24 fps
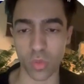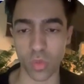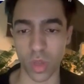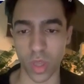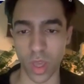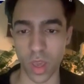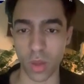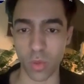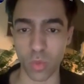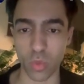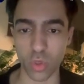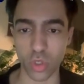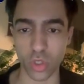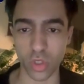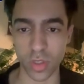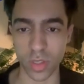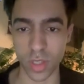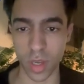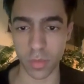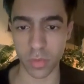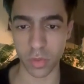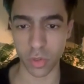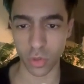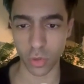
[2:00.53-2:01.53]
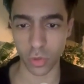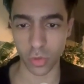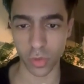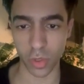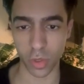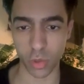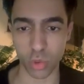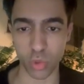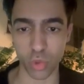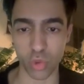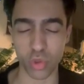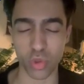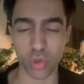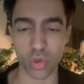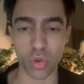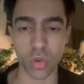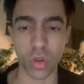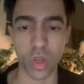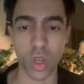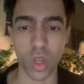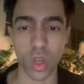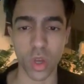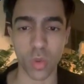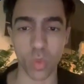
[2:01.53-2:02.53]
again, which is absolutely
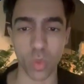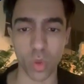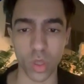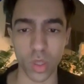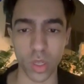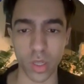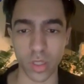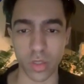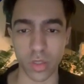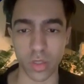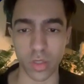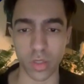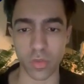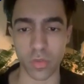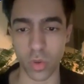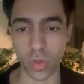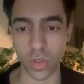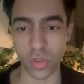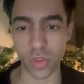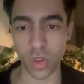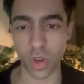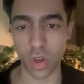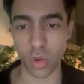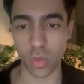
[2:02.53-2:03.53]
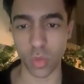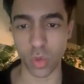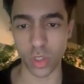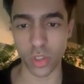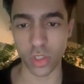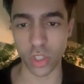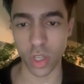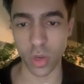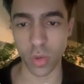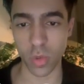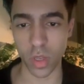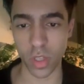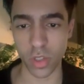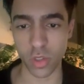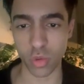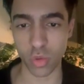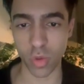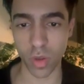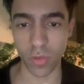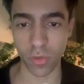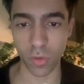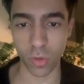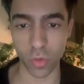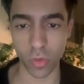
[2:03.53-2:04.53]
crucial. We like to focus on what generates
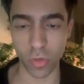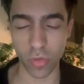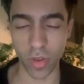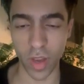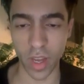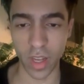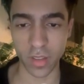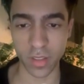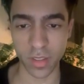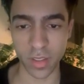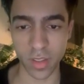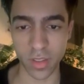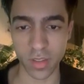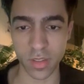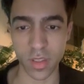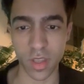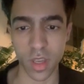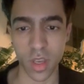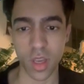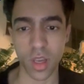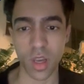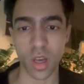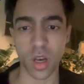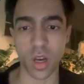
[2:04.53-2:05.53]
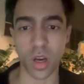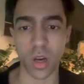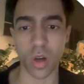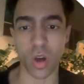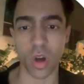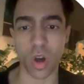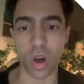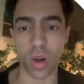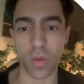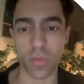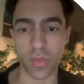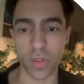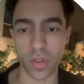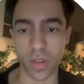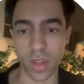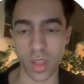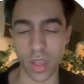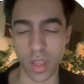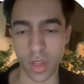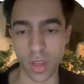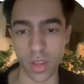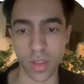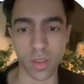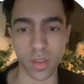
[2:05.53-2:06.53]
revenue fastest. Often
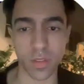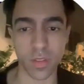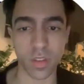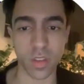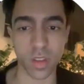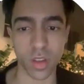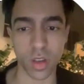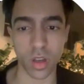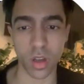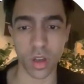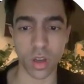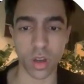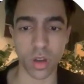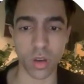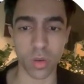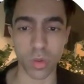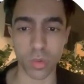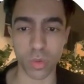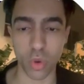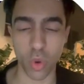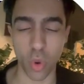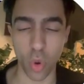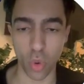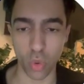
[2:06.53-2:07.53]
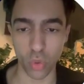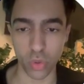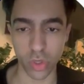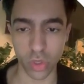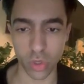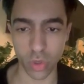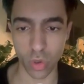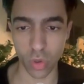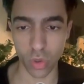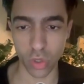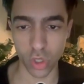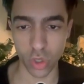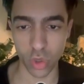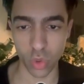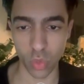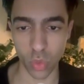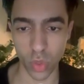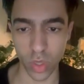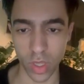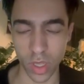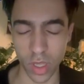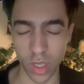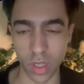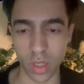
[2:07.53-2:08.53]
it is cold search
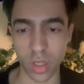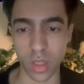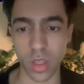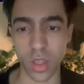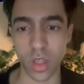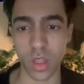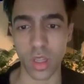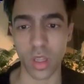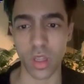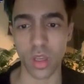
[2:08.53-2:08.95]
within